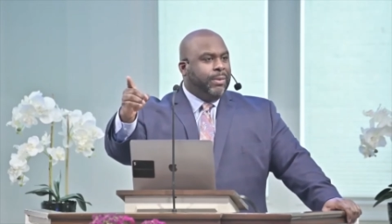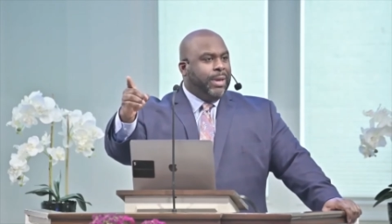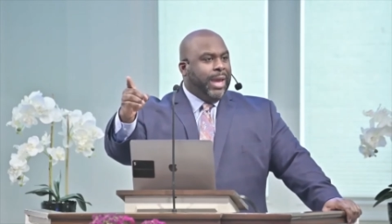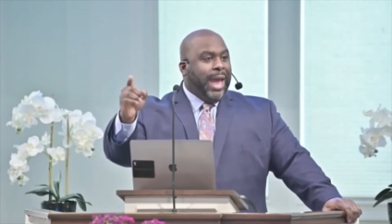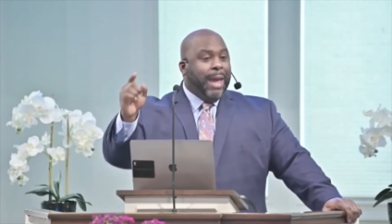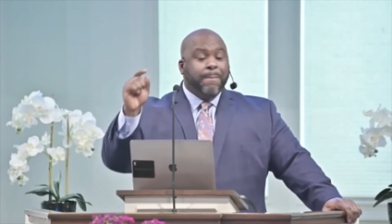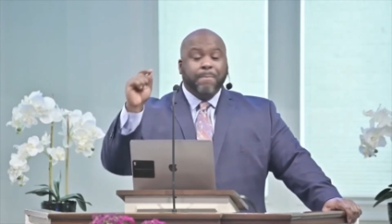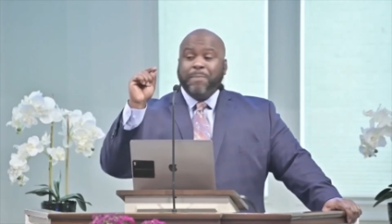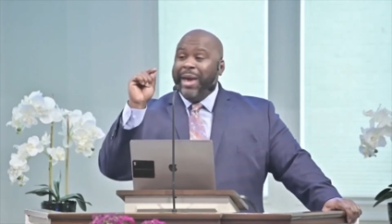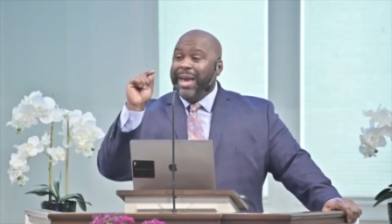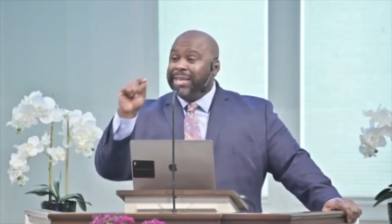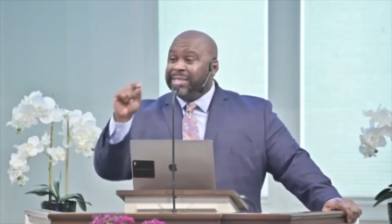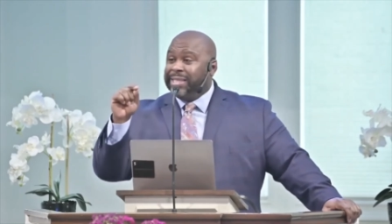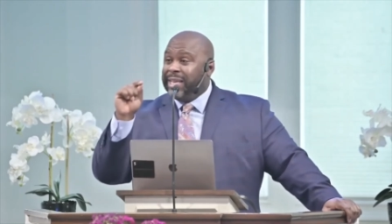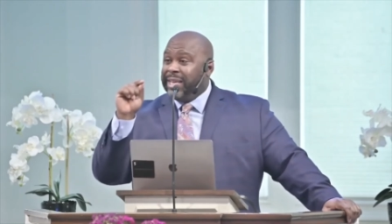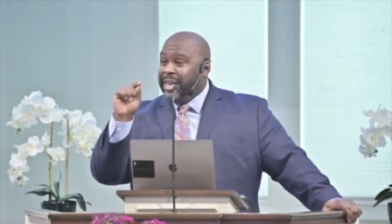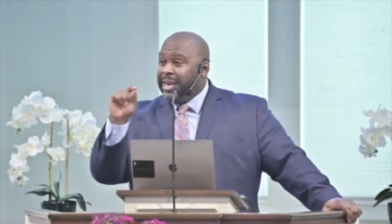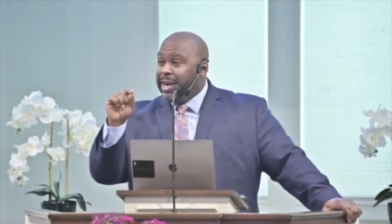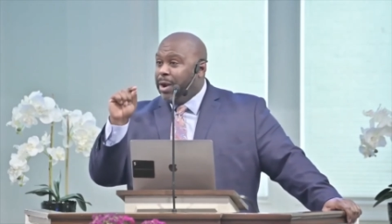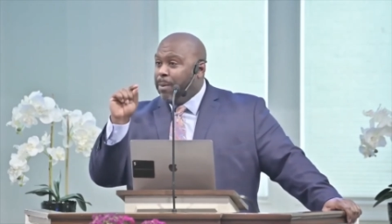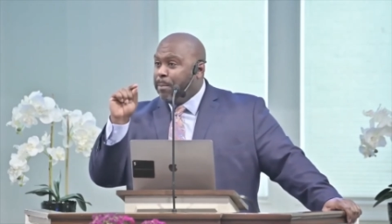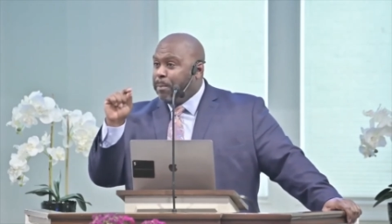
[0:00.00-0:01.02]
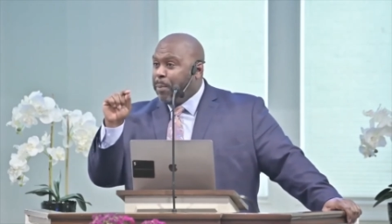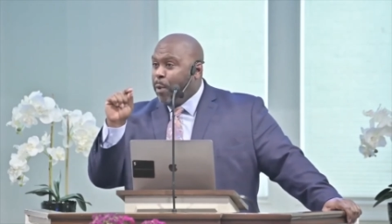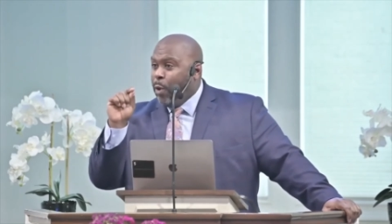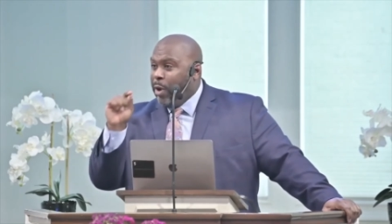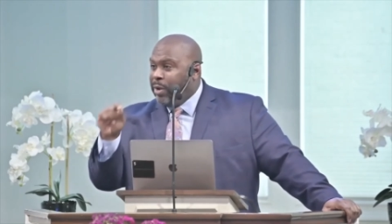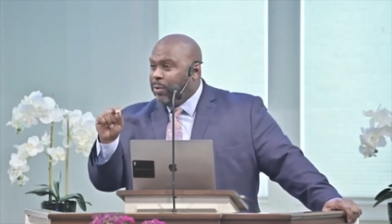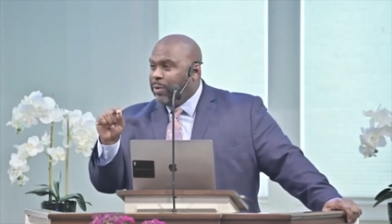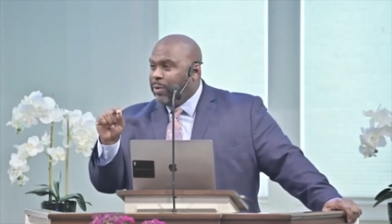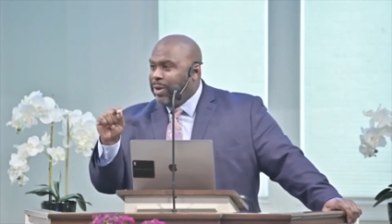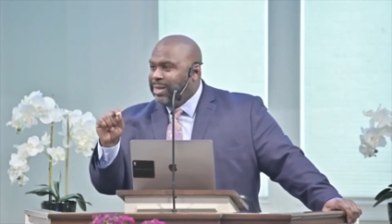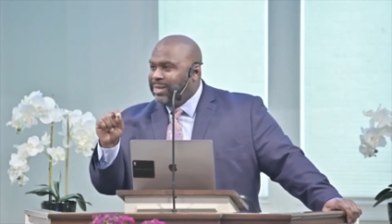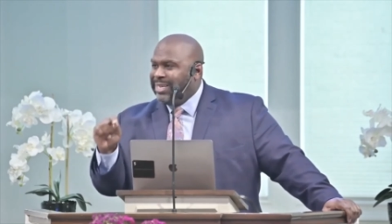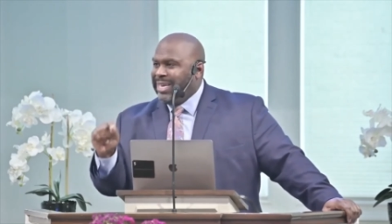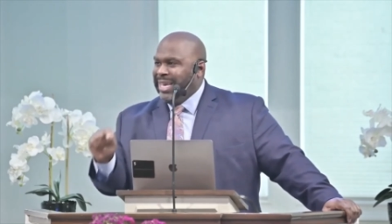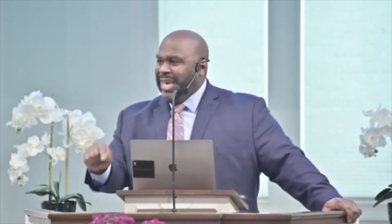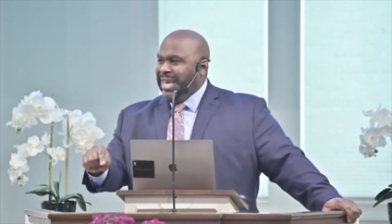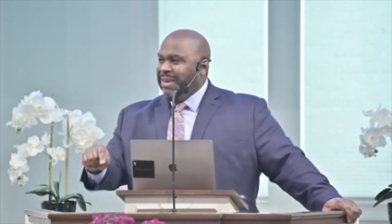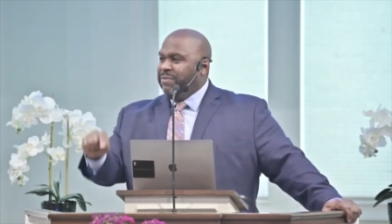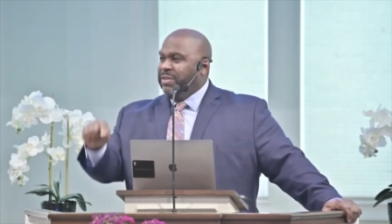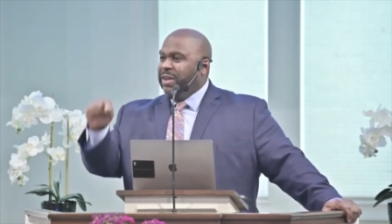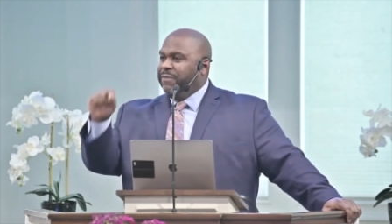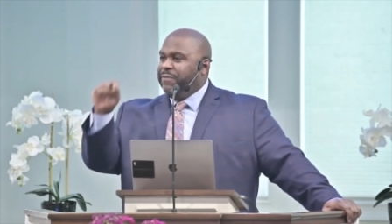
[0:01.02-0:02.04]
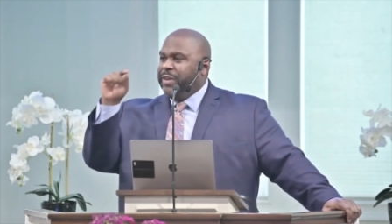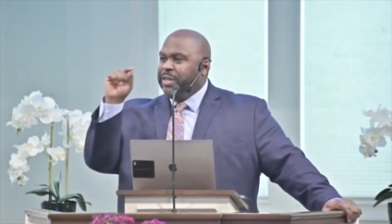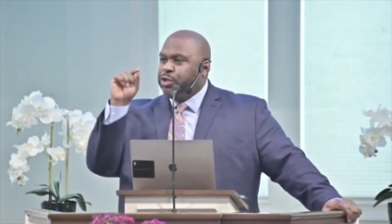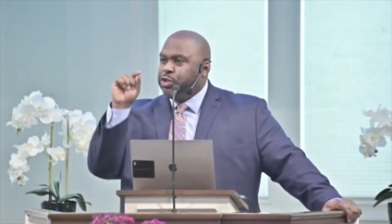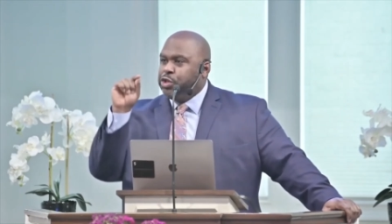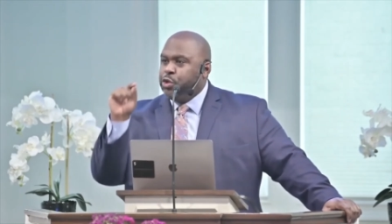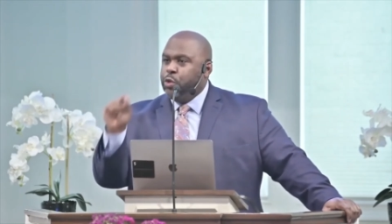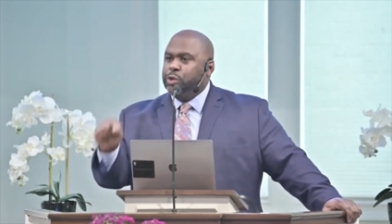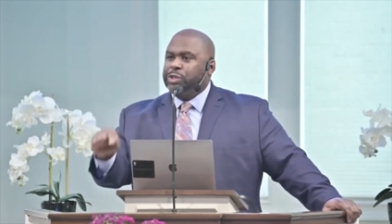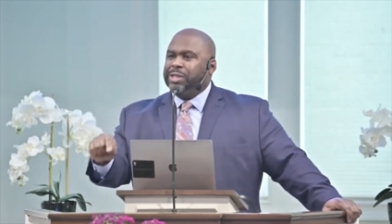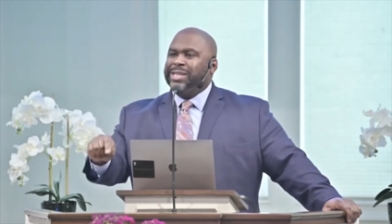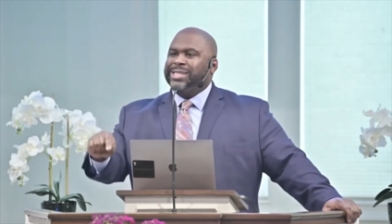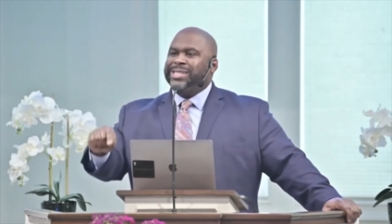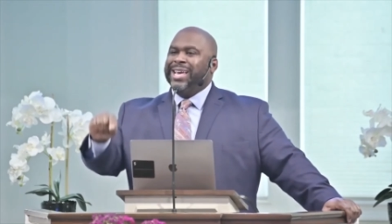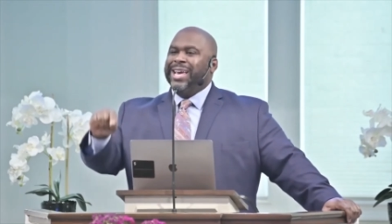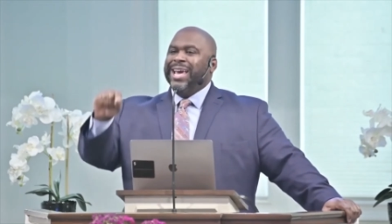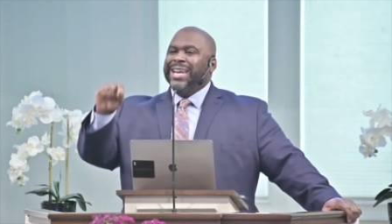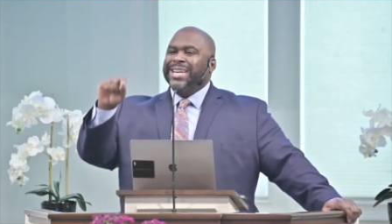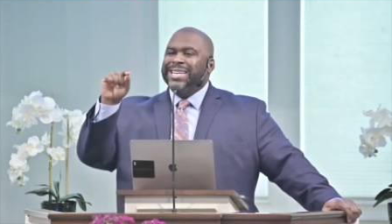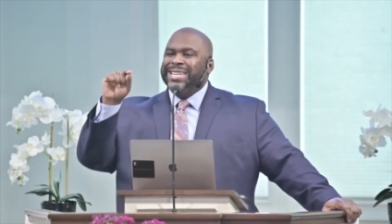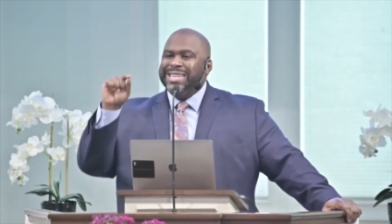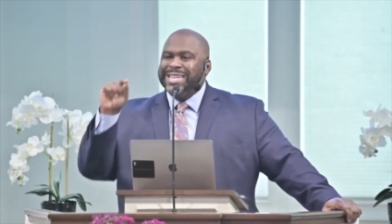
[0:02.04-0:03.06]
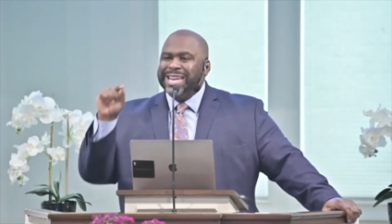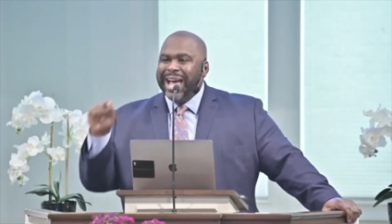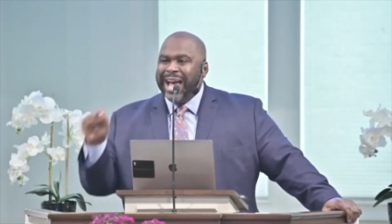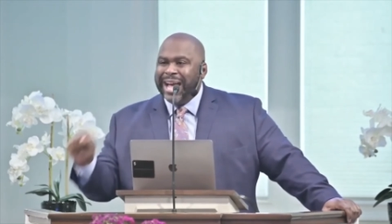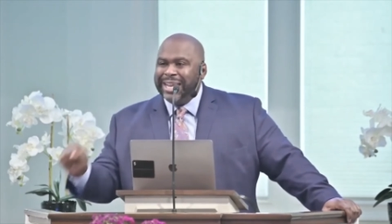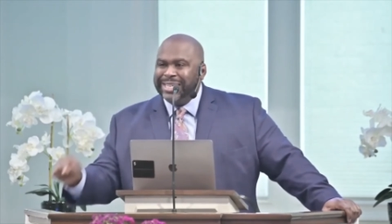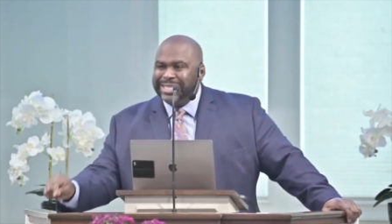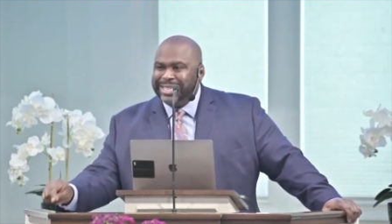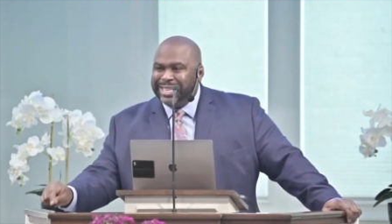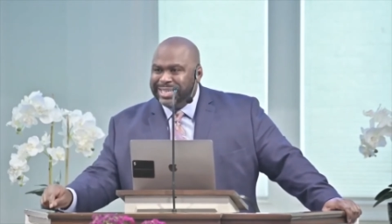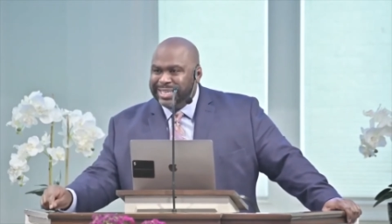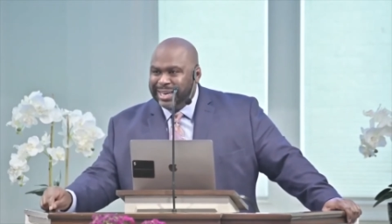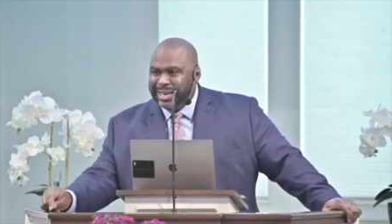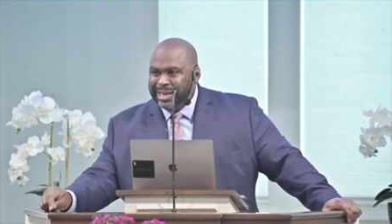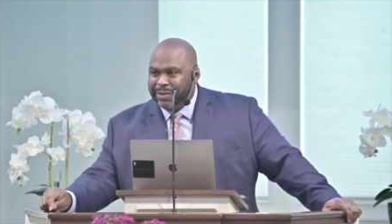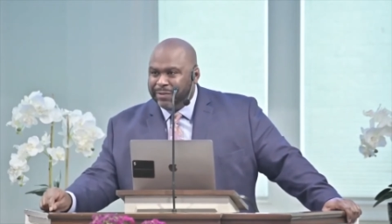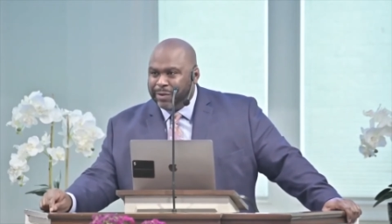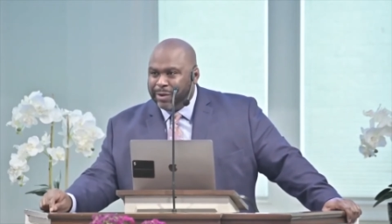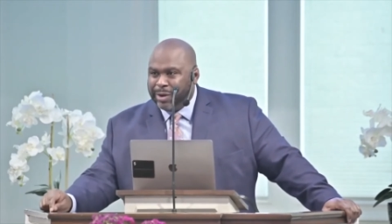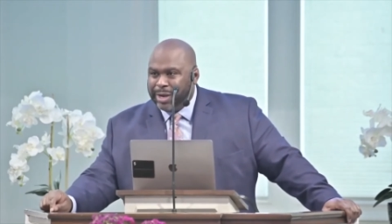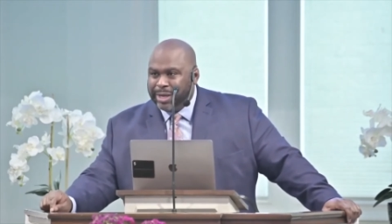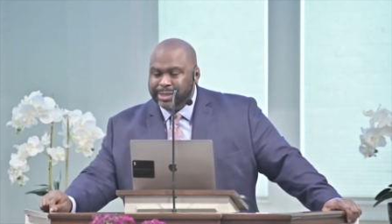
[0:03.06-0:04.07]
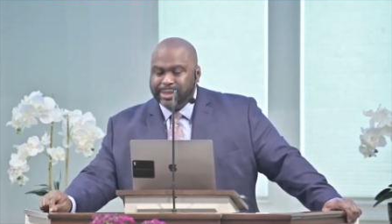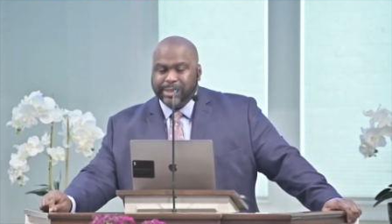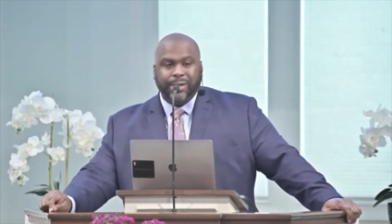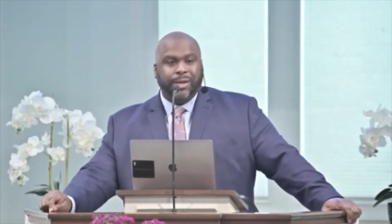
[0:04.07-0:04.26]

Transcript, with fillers: And basically, their point was even if he chooses not to deliver us,